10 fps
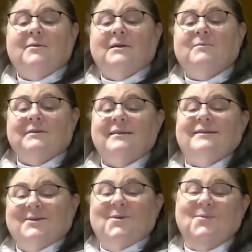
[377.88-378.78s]
Mm-hmm,
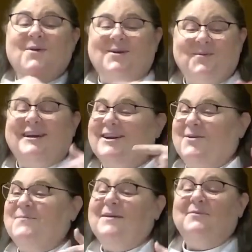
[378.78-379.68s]
mm-hmm. Where,
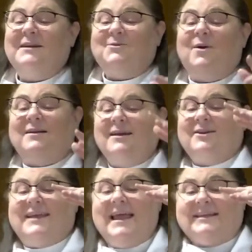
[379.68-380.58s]
where, which one?
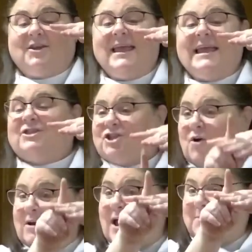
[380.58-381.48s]
Okay, so he
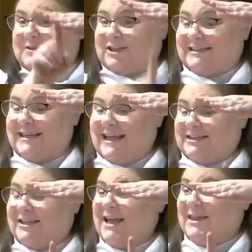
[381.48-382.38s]
showed up. She said
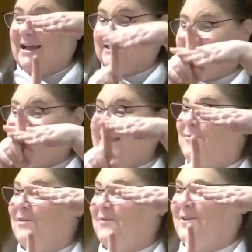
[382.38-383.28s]
that she that, that she did
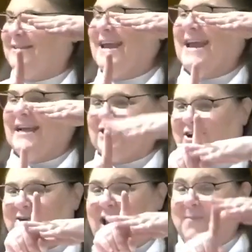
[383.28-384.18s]
that one first. He
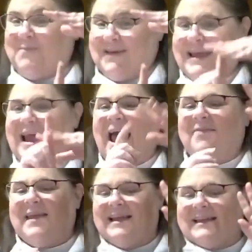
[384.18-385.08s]
showed up,
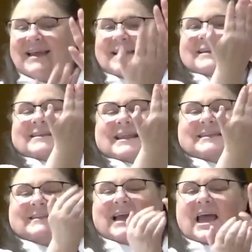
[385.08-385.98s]
and then they
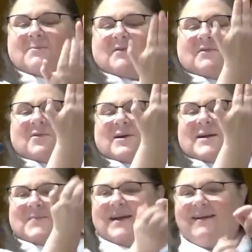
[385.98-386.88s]
stand before
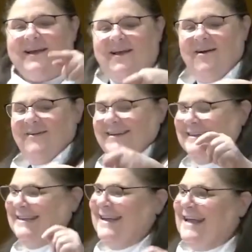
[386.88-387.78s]
him. There you go.
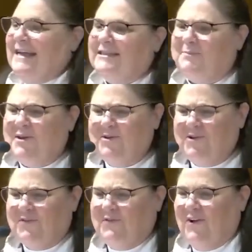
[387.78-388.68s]
It's
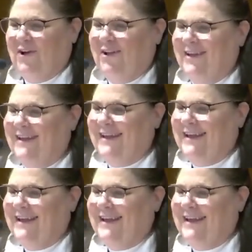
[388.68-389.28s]
beautiful.